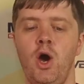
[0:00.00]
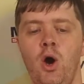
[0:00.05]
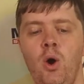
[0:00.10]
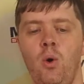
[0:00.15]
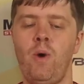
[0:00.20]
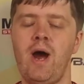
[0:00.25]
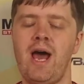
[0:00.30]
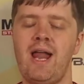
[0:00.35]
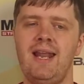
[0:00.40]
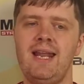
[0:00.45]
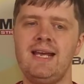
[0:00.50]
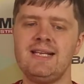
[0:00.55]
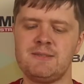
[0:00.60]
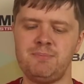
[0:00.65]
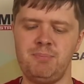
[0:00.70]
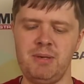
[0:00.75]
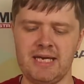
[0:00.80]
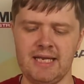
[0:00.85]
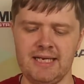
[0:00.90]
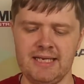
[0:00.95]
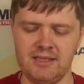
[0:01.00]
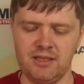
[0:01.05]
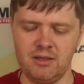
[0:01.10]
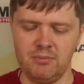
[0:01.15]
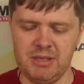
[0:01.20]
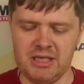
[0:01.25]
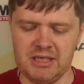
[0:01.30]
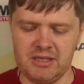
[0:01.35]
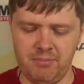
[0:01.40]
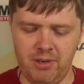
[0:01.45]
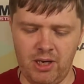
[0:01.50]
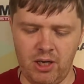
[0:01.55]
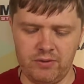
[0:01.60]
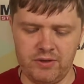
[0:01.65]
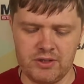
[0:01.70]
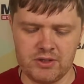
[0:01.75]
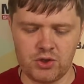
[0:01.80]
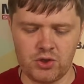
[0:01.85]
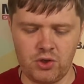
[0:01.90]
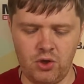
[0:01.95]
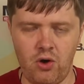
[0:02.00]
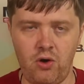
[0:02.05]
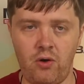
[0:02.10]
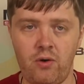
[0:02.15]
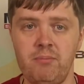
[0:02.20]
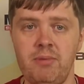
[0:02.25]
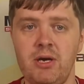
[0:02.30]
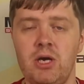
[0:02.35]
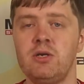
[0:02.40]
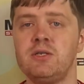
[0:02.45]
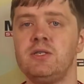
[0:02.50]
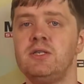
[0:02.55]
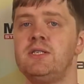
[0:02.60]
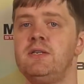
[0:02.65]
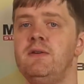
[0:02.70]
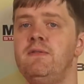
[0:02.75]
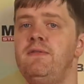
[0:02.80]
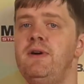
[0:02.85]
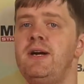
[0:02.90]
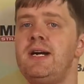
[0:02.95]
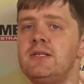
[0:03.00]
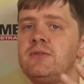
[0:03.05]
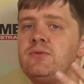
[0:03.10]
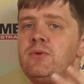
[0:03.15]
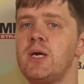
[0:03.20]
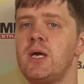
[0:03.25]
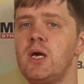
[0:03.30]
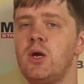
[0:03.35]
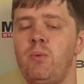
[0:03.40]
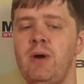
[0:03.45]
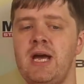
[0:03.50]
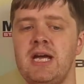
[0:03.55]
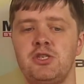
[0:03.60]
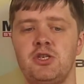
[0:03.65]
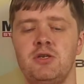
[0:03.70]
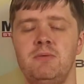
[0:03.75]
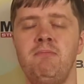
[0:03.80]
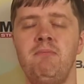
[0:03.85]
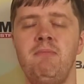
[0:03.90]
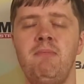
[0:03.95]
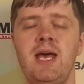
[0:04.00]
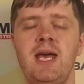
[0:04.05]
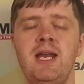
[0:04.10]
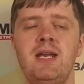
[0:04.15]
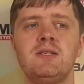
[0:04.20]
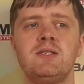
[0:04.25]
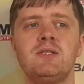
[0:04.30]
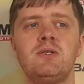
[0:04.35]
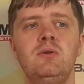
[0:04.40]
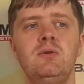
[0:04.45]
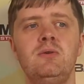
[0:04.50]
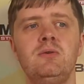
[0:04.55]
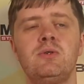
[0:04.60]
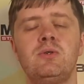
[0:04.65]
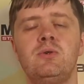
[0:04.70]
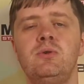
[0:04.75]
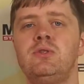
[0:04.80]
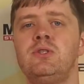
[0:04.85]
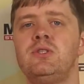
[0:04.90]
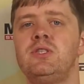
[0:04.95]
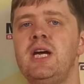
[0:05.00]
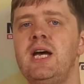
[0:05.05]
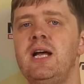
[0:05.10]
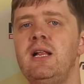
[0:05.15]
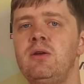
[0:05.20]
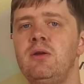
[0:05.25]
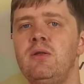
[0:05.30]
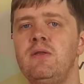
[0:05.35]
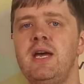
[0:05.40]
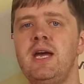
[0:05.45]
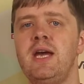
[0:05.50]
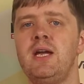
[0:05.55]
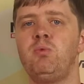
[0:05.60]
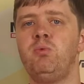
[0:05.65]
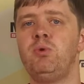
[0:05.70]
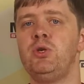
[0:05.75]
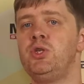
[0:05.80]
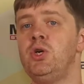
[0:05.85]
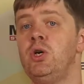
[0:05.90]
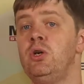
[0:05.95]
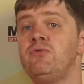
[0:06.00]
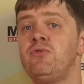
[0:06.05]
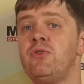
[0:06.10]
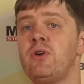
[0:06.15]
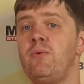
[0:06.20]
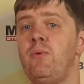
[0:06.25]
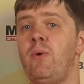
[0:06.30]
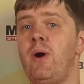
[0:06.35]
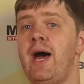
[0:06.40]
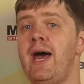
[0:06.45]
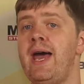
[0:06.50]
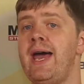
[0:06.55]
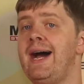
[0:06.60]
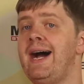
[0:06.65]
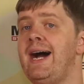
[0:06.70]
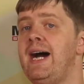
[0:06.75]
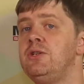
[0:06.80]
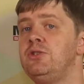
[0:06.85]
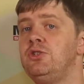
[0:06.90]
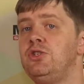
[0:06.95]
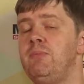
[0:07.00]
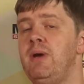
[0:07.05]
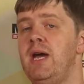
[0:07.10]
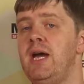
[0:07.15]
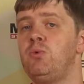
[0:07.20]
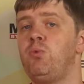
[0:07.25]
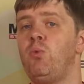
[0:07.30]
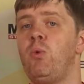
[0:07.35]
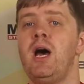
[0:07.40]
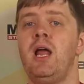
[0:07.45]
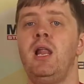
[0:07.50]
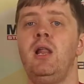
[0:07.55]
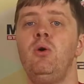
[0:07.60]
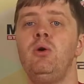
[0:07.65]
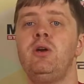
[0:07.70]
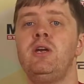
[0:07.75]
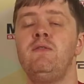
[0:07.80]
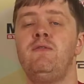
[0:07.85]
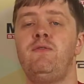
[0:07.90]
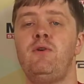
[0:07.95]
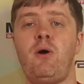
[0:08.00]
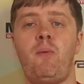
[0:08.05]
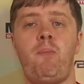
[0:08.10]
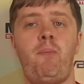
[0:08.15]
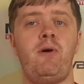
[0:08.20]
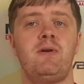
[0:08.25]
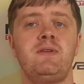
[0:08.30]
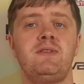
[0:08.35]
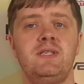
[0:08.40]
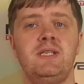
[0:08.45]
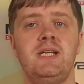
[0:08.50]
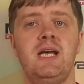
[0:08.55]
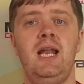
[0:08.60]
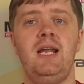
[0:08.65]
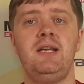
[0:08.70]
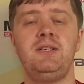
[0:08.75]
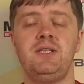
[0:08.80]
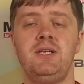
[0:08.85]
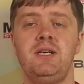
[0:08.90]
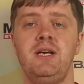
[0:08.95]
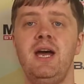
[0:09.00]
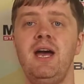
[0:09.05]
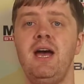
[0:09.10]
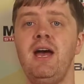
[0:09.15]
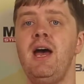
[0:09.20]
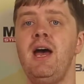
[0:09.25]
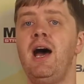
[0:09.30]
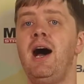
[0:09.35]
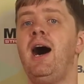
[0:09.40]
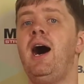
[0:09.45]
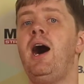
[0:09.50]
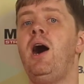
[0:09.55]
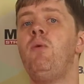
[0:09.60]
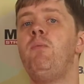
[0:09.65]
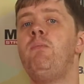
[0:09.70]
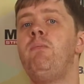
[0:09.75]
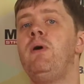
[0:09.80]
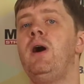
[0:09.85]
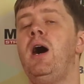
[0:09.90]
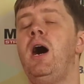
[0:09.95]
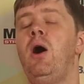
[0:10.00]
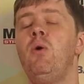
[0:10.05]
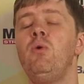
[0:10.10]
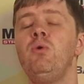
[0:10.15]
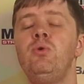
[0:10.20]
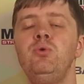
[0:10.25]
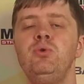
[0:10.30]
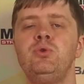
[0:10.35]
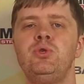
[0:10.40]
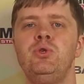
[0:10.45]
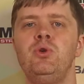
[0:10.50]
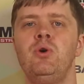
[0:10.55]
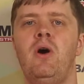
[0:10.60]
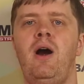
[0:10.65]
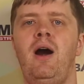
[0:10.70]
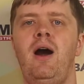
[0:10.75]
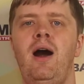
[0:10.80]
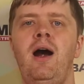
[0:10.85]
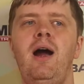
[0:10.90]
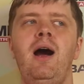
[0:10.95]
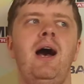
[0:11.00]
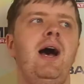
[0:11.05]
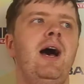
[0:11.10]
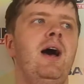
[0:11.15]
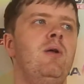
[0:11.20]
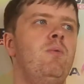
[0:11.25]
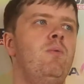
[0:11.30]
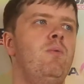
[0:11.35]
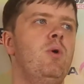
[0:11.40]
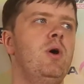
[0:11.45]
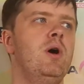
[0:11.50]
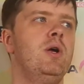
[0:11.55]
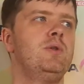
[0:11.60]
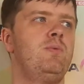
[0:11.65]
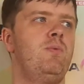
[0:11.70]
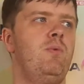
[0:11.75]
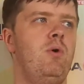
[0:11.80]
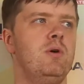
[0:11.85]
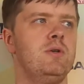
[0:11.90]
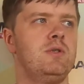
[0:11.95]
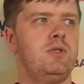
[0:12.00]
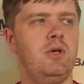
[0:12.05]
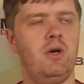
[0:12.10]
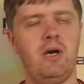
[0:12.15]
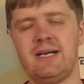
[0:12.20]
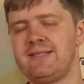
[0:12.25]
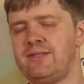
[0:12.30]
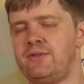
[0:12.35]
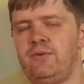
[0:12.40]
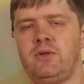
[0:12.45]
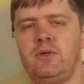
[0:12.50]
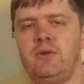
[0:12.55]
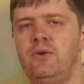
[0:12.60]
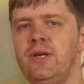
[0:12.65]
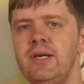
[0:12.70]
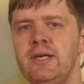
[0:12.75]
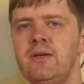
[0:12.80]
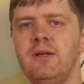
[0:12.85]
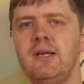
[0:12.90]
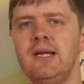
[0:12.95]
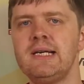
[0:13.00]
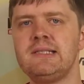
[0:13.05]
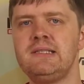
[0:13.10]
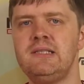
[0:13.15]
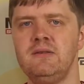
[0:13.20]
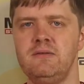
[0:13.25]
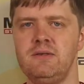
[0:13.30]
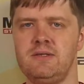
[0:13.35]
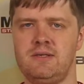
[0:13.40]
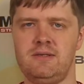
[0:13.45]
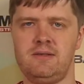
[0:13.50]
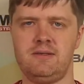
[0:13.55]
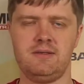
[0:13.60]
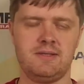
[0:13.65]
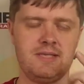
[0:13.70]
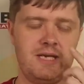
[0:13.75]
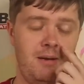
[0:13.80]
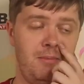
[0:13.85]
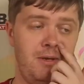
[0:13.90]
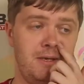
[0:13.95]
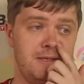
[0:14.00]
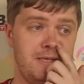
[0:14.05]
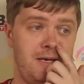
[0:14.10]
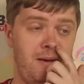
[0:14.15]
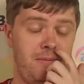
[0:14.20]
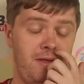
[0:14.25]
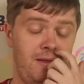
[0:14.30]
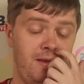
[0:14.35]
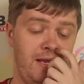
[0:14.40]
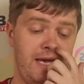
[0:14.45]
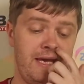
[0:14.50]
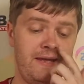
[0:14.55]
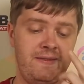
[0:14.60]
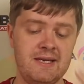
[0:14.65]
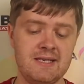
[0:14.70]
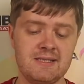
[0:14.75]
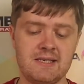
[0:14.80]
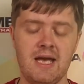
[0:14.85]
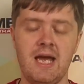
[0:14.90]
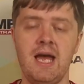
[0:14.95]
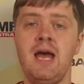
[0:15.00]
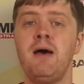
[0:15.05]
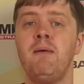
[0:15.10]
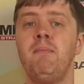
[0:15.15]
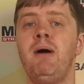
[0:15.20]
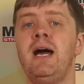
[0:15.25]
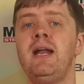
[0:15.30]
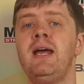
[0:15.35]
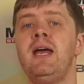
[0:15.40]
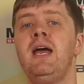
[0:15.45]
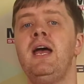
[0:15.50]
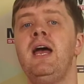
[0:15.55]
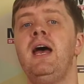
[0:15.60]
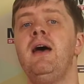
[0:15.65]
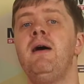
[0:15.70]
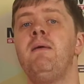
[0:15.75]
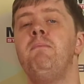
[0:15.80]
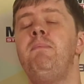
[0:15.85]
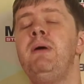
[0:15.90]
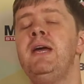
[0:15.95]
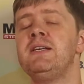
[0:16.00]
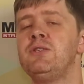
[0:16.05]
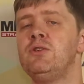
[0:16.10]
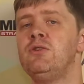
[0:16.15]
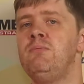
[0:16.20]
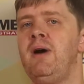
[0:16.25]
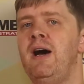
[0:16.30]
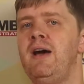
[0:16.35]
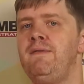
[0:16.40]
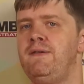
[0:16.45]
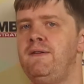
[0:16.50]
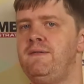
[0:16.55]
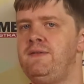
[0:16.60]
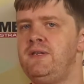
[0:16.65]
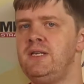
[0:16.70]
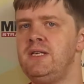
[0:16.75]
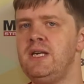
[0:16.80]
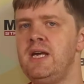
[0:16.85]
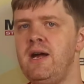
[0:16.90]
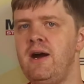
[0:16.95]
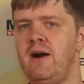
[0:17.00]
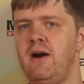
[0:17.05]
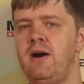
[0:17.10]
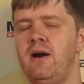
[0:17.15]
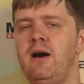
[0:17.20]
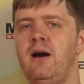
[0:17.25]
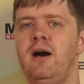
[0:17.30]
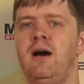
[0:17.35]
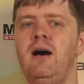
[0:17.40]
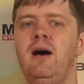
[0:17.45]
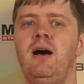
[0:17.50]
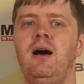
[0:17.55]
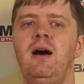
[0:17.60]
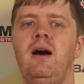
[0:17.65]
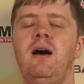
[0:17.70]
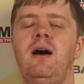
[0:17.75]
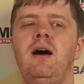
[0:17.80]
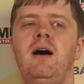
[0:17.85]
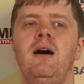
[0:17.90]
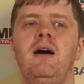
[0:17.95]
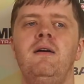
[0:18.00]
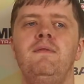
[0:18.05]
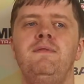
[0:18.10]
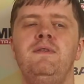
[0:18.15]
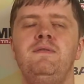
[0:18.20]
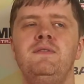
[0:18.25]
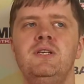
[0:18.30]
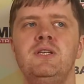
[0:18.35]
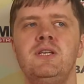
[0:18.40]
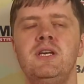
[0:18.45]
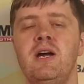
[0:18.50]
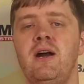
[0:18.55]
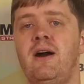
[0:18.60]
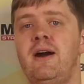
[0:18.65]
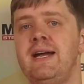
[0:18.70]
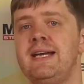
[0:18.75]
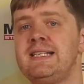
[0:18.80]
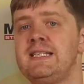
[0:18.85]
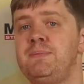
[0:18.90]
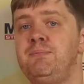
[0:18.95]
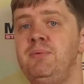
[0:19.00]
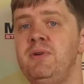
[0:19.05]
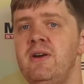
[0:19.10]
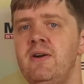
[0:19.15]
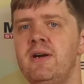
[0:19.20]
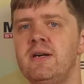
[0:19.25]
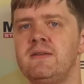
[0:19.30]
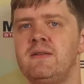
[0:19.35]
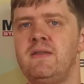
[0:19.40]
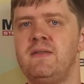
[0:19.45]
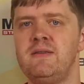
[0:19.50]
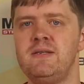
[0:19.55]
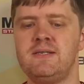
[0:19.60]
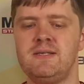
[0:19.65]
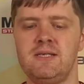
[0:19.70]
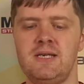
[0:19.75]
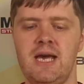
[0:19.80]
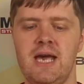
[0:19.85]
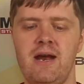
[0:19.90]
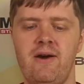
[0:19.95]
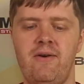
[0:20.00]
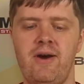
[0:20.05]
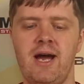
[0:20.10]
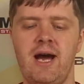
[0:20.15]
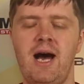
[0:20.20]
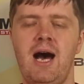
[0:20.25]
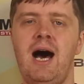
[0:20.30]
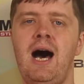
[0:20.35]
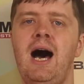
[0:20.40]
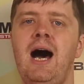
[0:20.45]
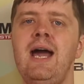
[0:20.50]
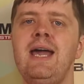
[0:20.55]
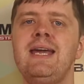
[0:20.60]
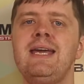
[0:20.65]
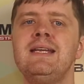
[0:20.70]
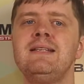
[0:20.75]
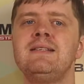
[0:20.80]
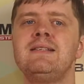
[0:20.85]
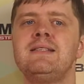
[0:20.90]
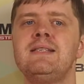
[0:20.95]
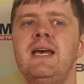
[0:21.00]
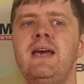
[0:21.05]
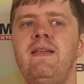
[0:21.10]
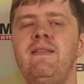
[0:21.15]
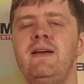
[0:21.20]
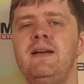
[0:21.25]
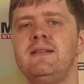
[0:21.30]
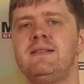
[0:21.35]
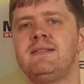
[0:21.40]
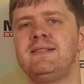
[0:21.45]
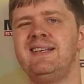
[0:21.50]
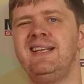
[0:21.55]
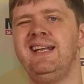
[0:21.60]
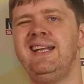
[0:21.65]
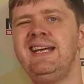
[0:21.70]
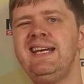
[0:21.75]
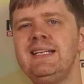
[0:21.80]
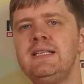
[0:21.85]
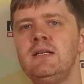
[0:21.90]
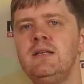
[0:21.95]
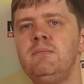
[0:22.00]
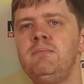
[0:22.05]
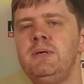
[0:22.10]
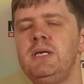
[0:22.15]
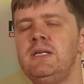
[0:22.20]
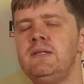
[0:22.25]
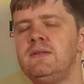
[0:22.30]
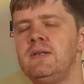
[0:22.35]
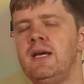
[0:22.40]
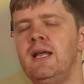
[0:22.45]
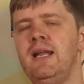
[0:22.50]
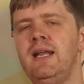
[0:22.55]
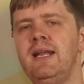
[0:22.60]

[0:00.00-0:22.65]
Well, let's speak a little bit about the score because it's a very tricky question. Many schools could tell you that we don't require high GMAT, we are looking for your personality, how good you are and what was your extracurricular activities, something like this. But based on my 15-year experience in this area, I can say that it's a little bit